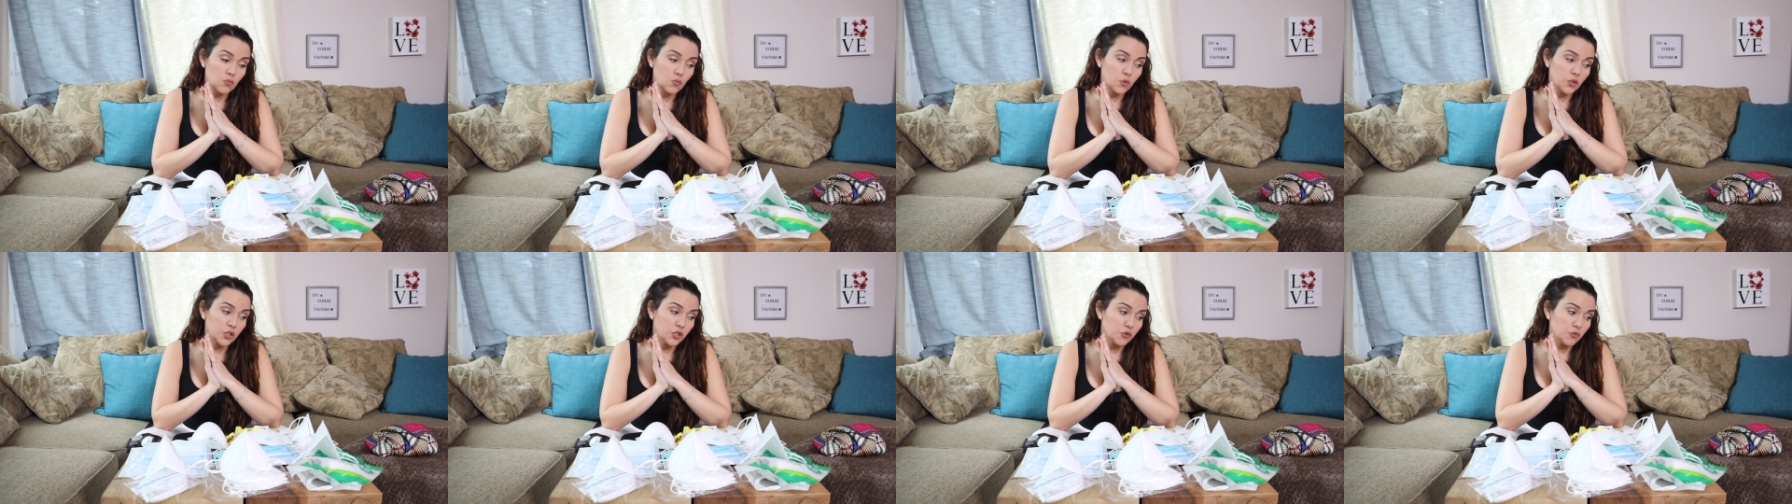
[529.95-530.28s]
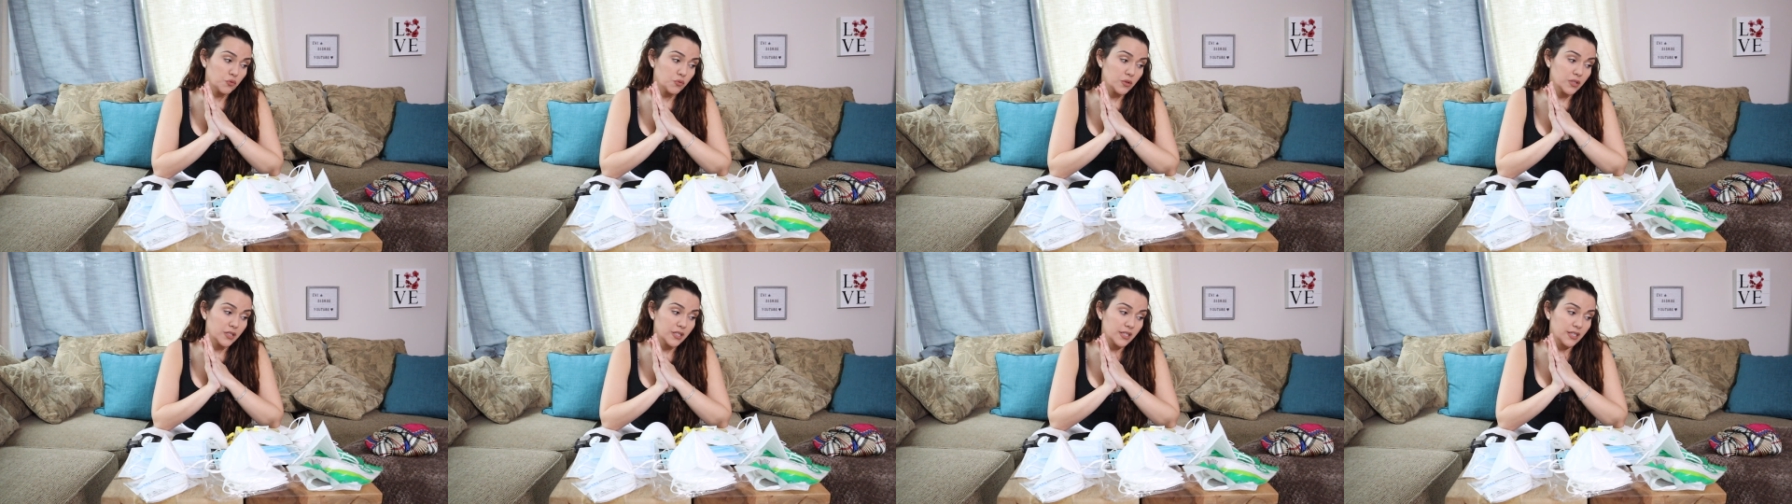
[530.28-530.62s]

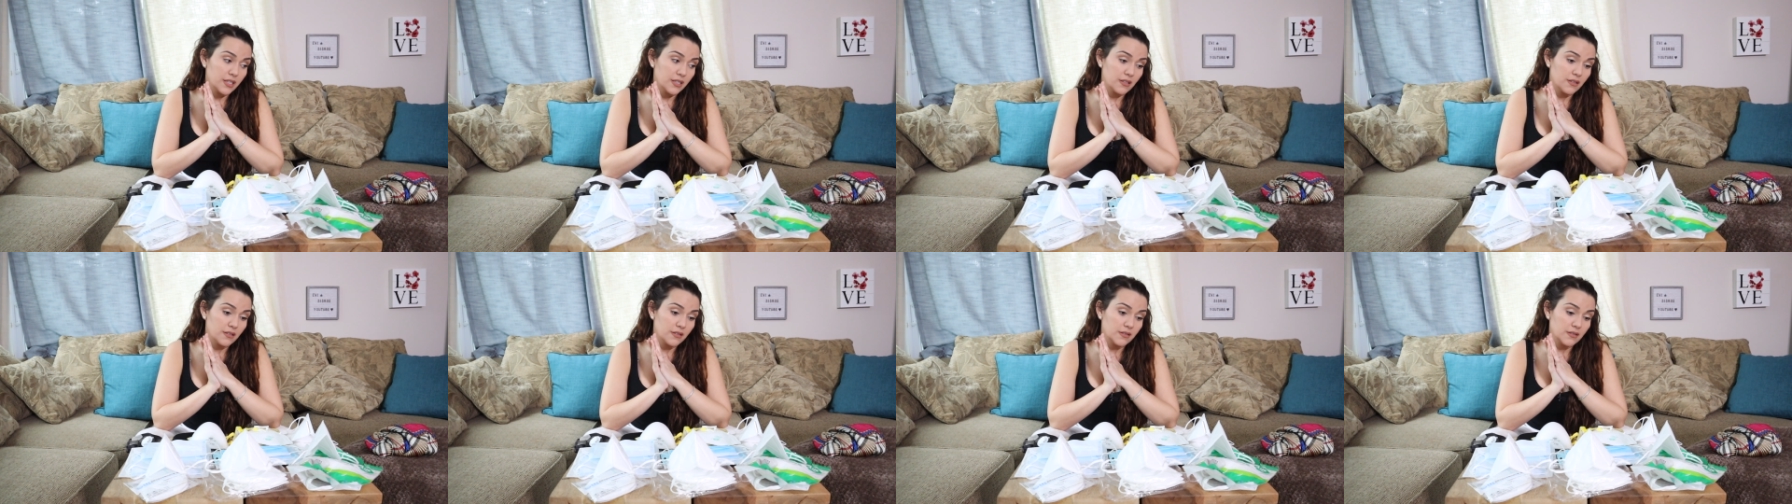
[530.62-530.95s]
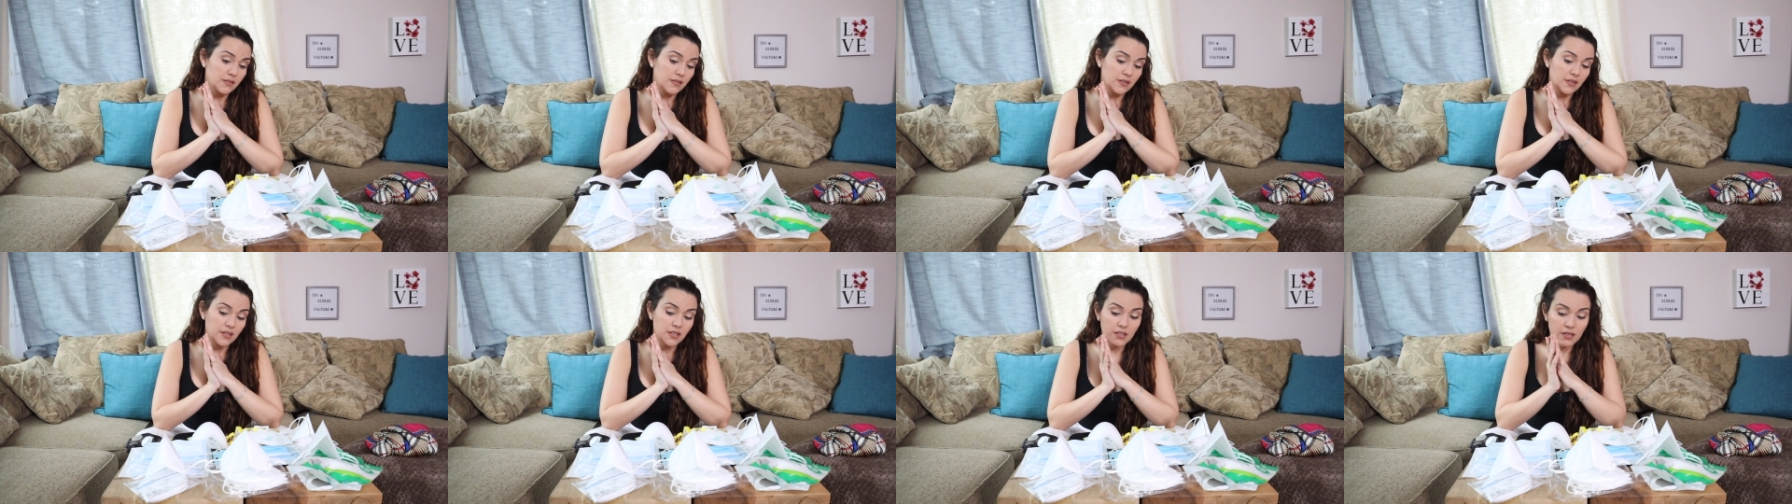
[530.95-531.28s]
which one
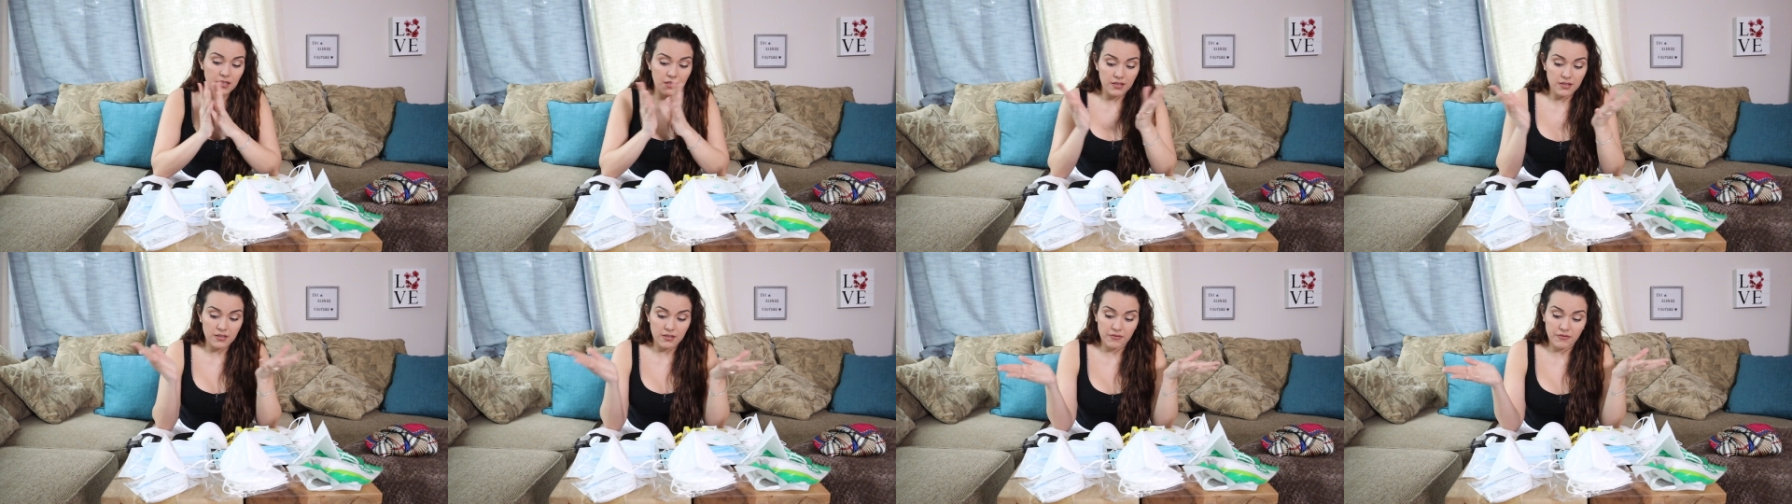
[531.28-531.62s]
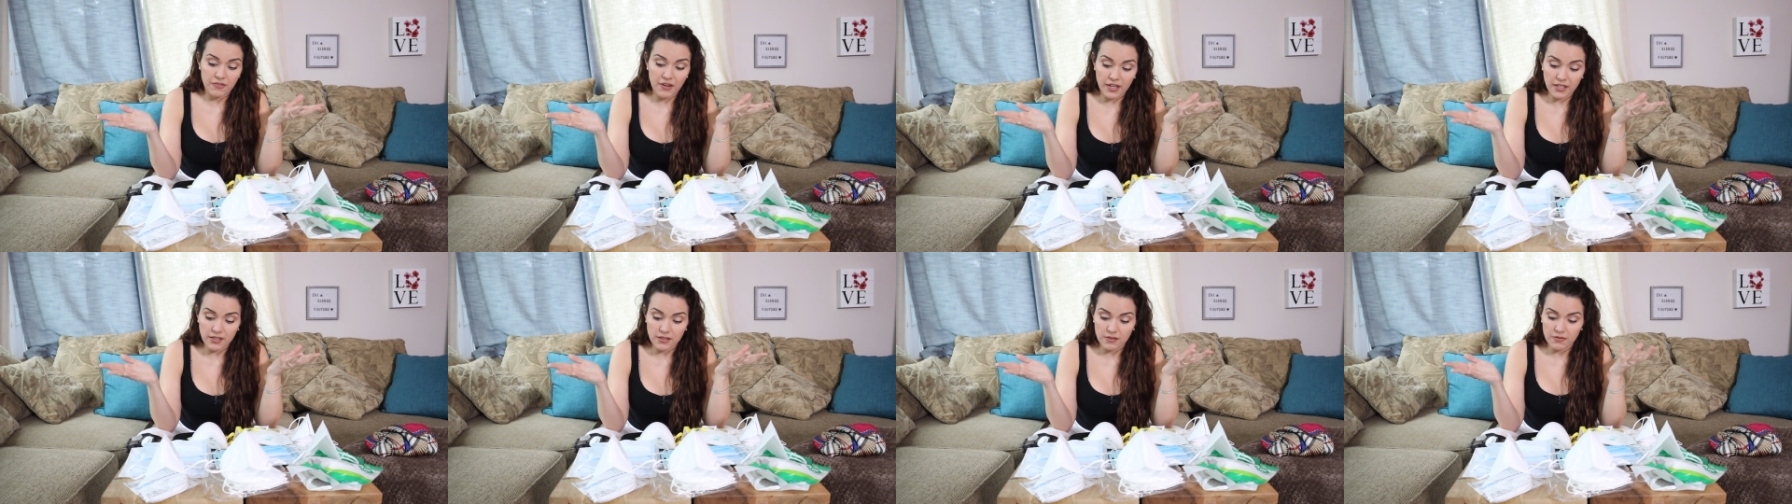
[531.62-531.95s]
is the least
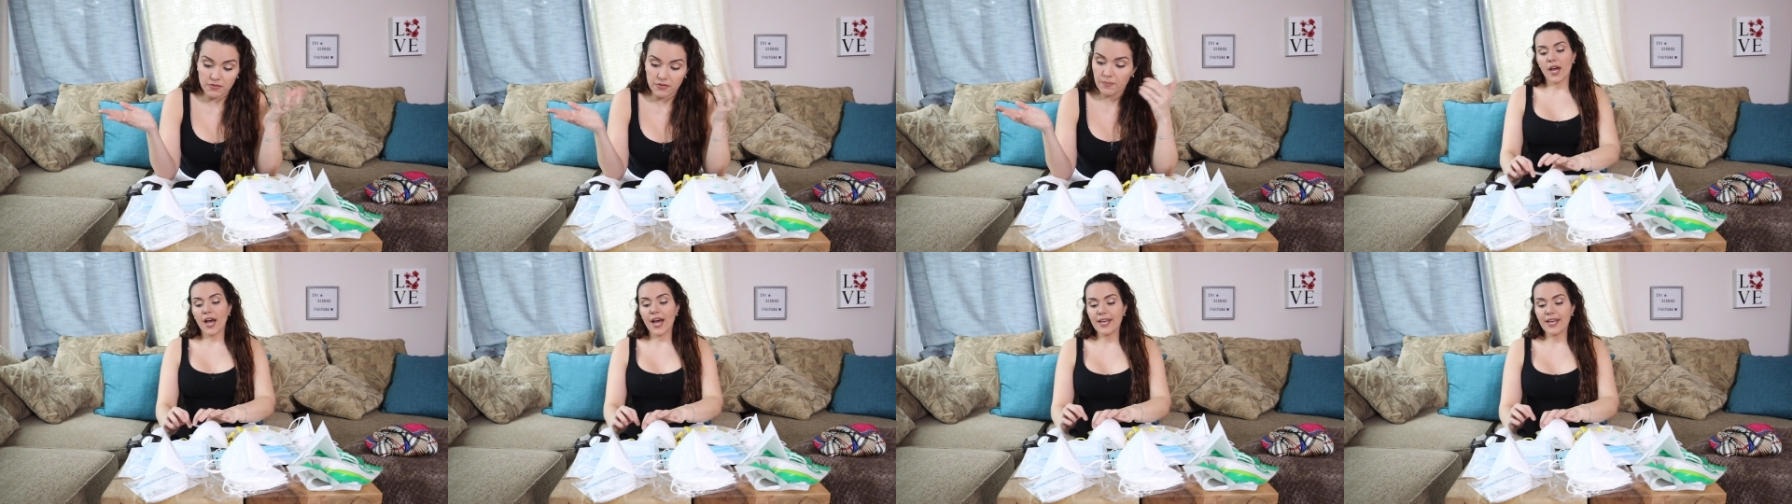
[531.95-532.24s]
effective.